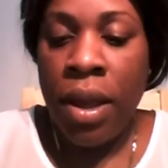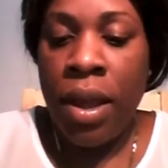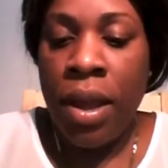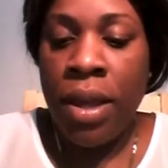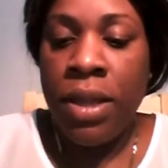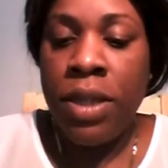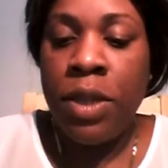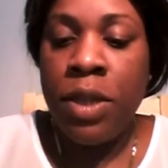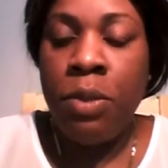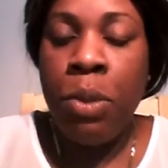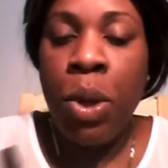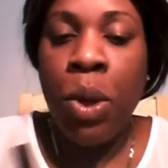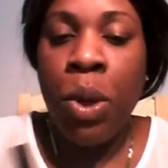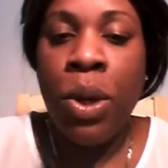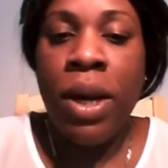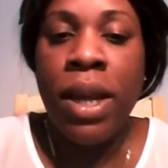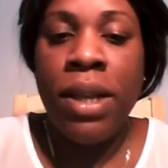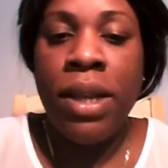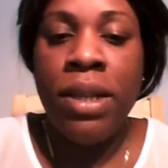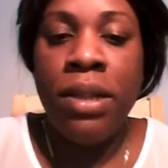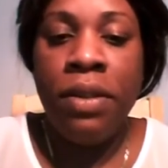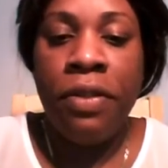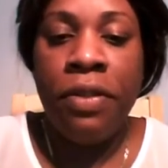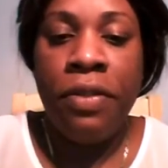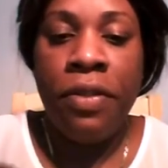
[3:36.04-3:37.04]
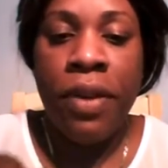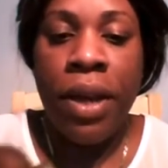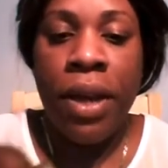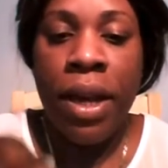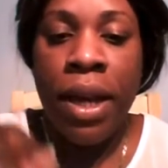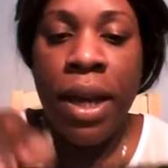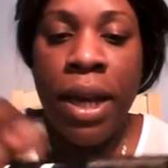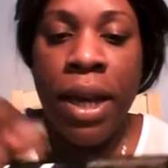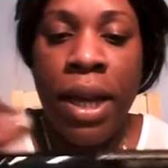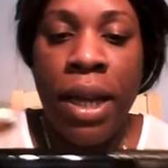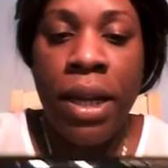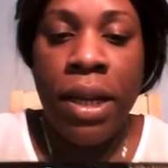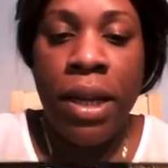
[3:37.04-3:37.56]
Smoke and
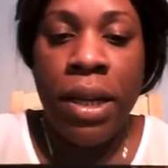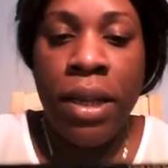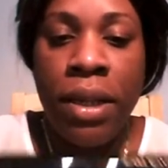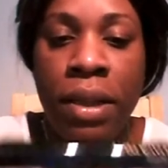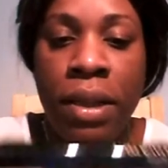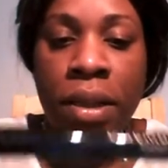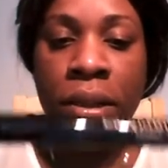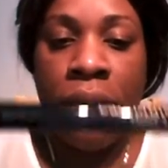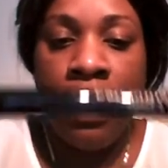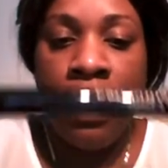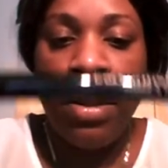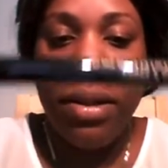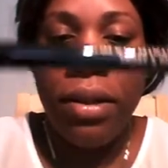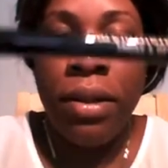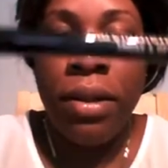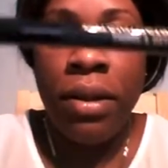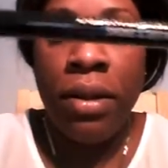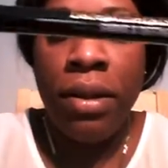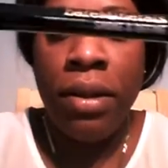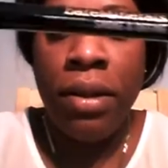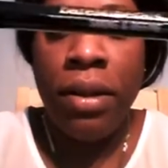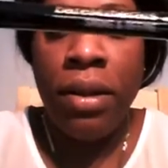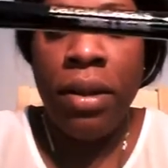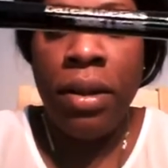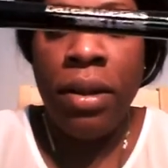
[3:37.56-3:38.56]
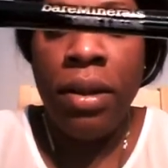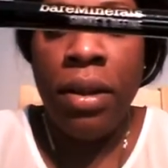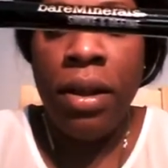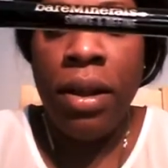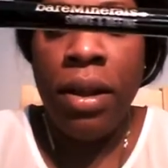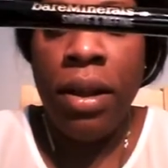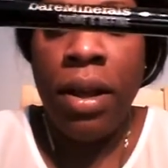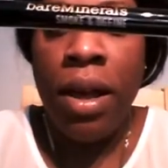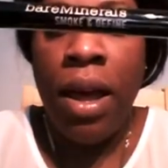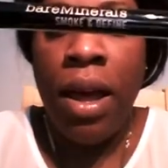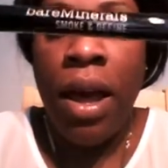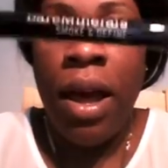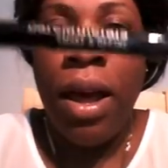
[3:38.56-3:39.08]
Define
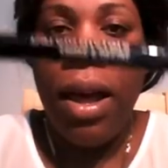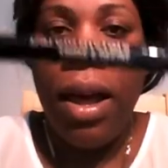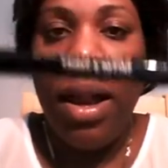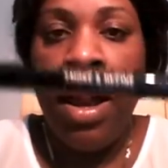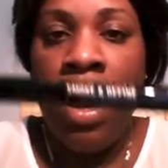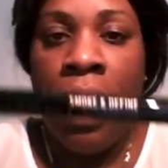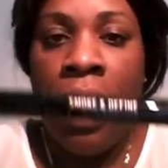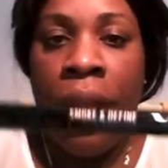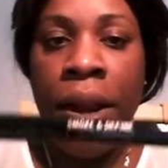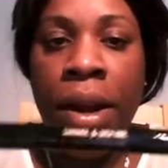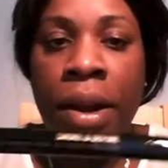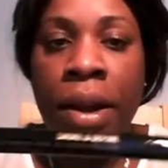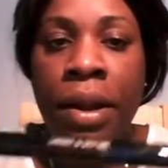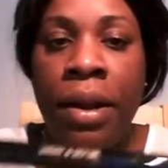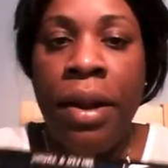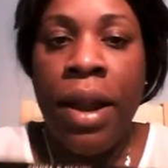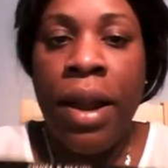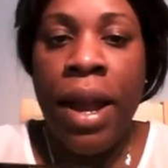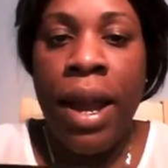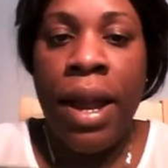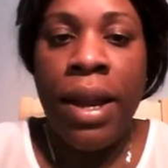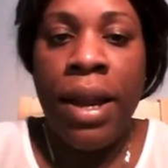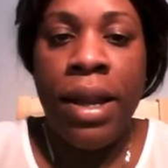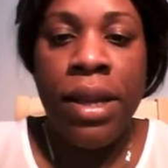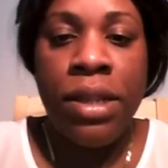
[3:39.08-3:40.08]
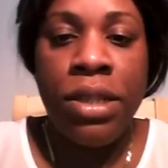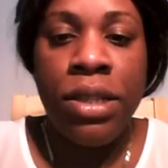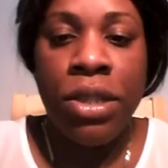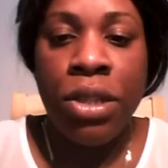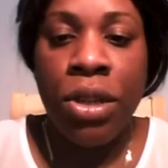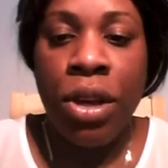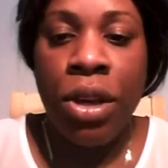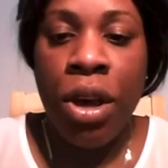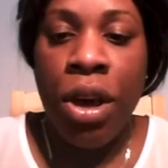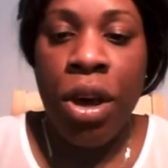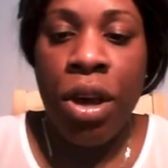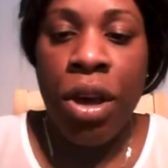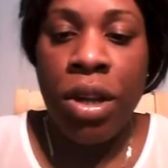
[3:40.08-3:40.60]
eyeliner, and it's
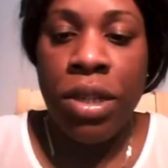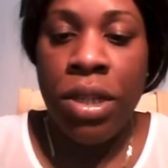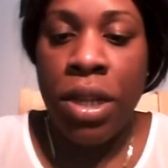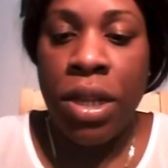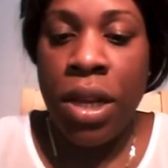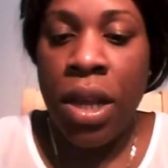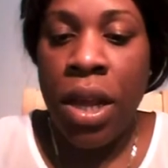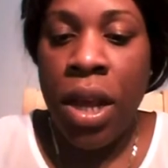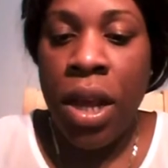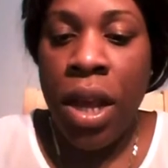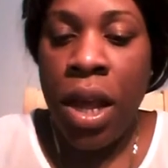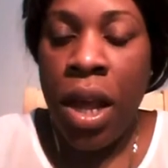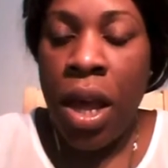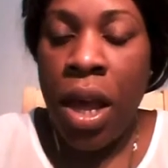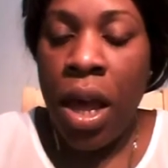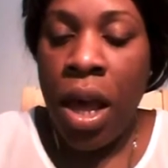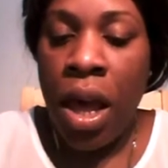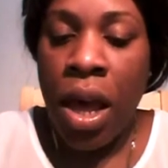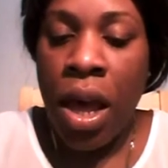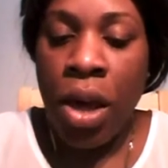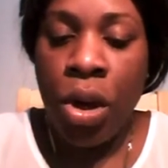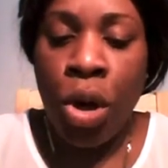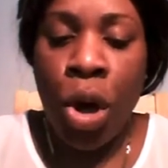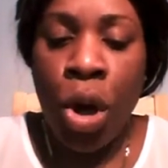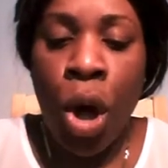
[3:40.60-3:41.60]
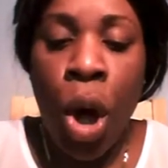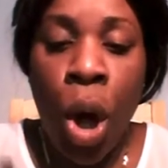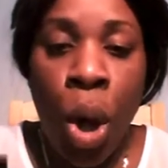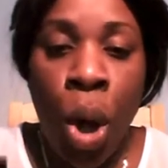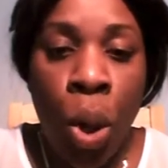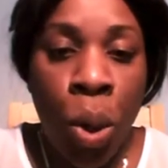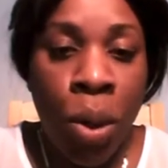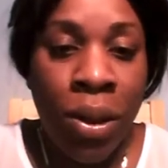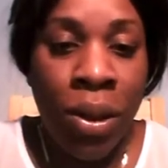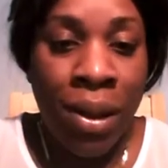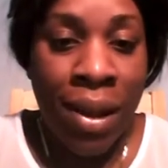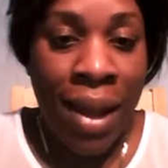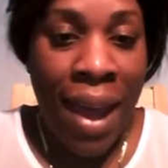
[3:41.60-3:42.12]
got a
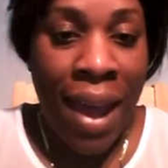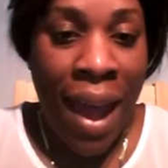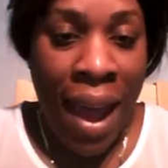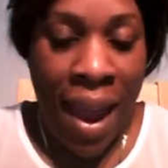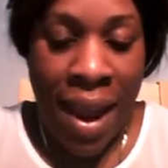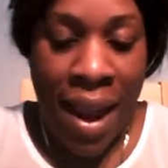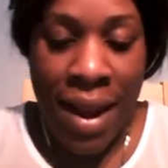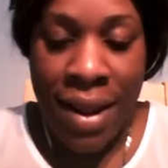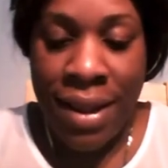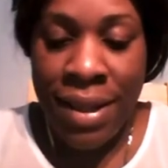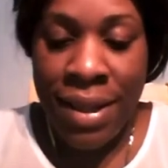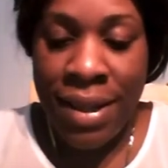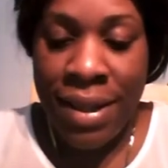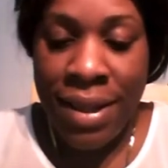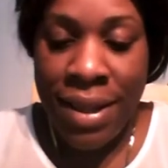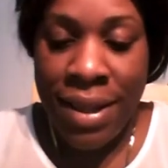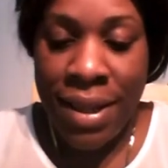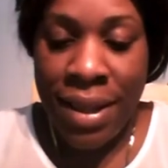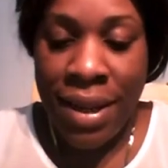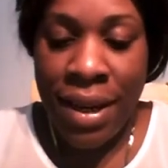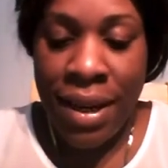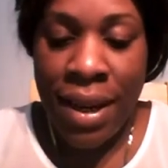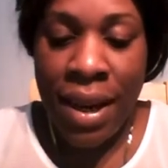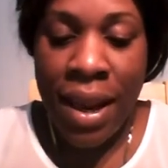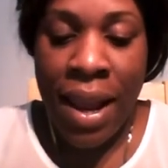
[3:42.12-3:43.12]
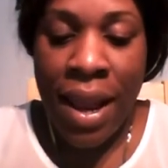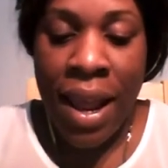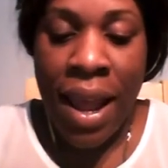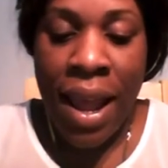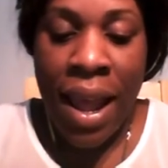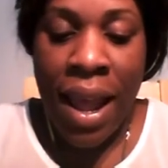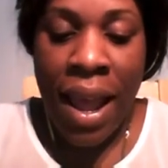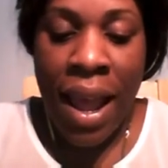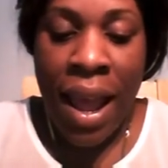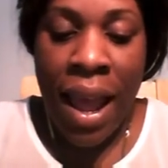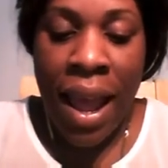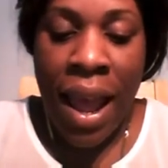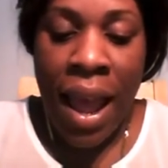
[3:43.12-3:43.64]
kohl end
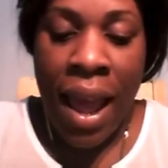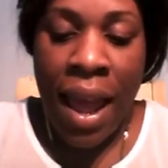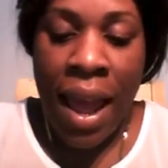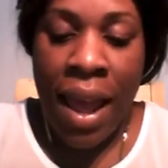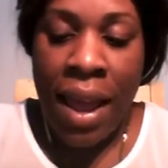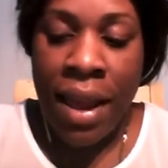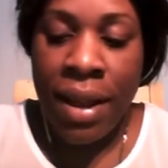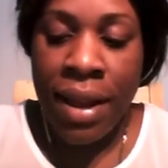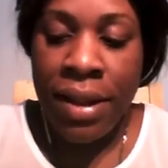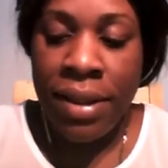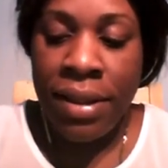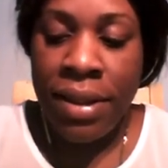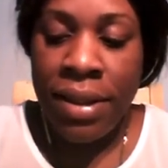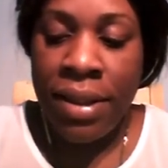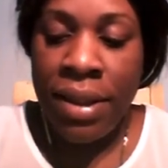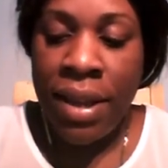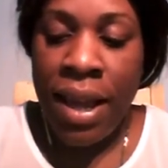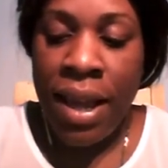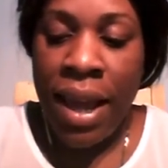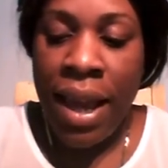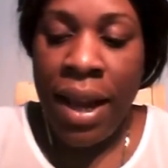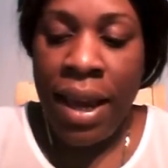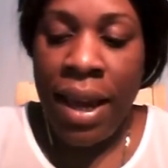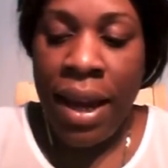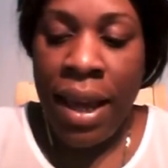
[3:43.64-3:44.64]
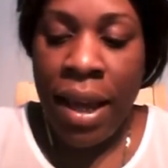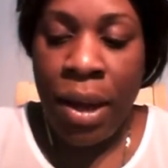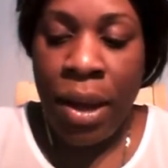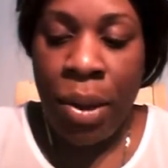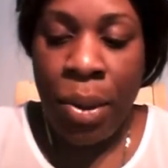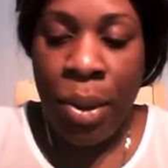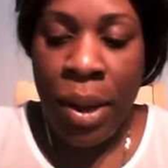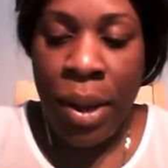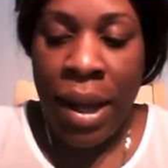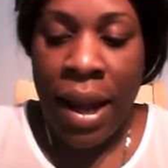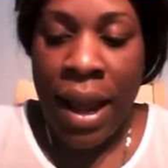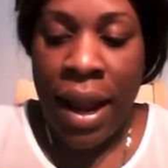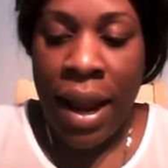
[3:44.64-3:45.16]
and a
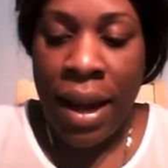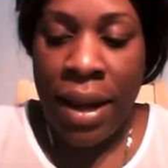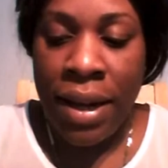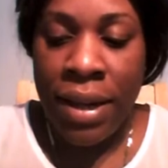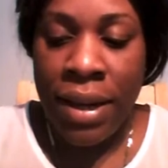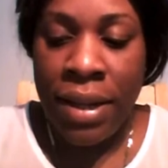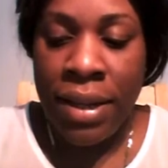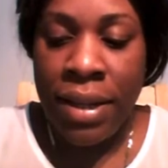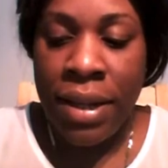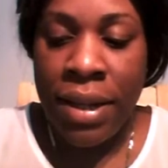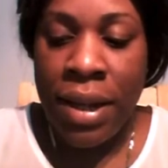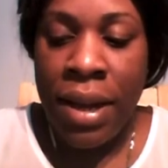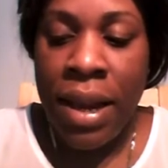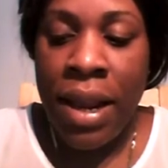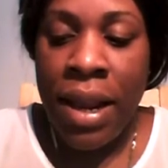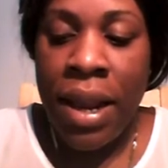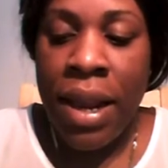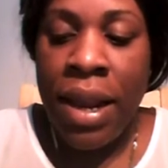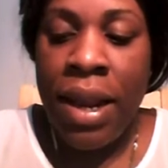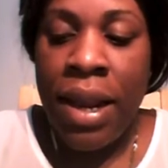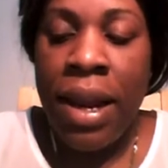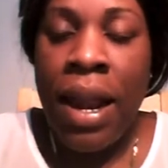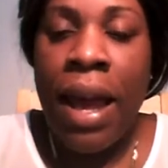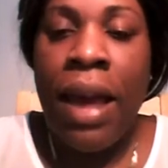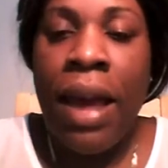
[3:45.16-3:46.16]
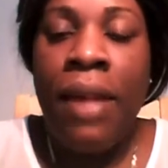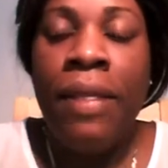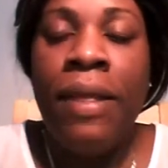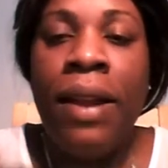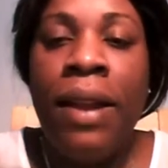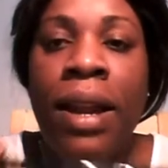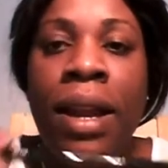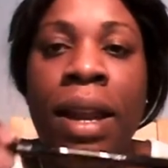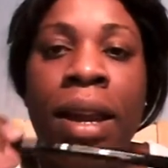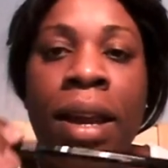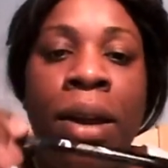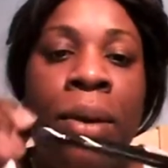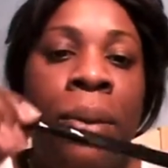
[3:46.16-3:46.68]
liquid end. Now the
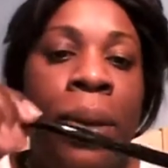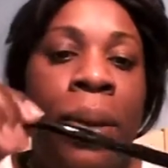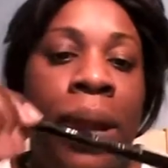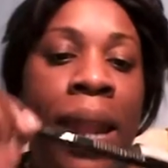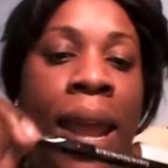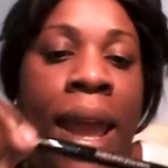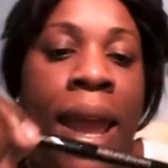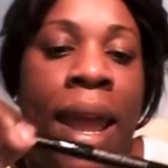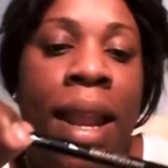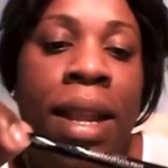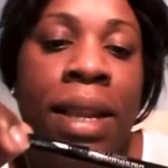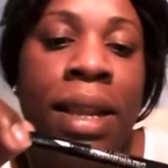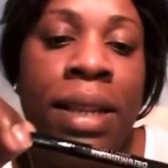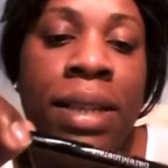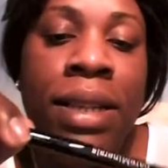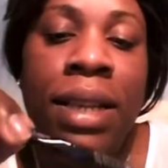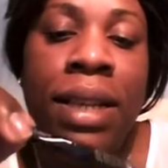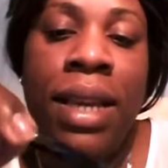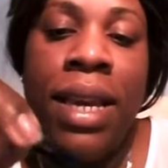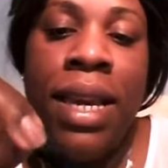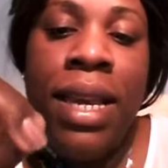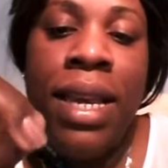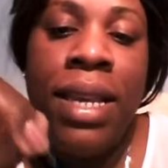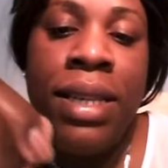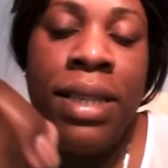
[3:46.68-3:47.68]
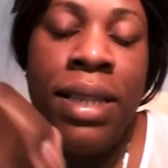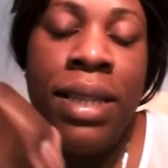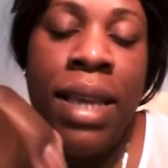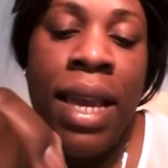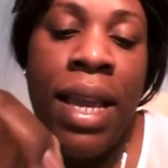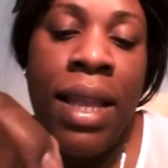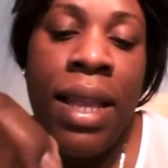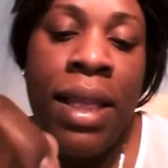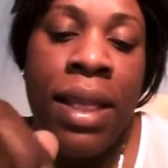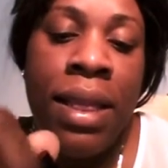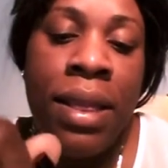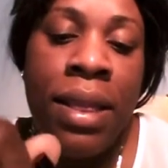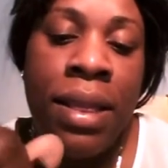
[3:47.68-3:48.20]
liquid end is
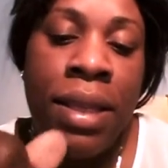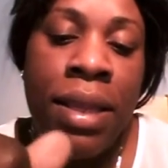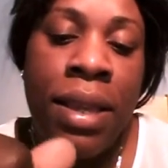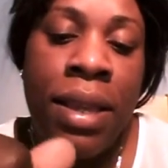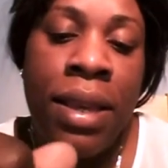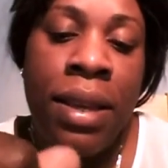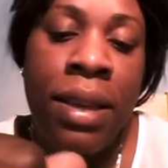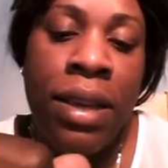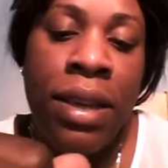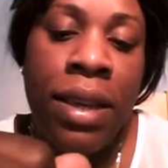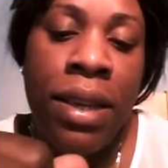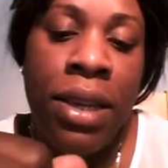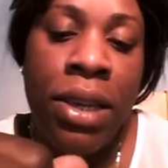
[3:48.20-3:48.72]
in the,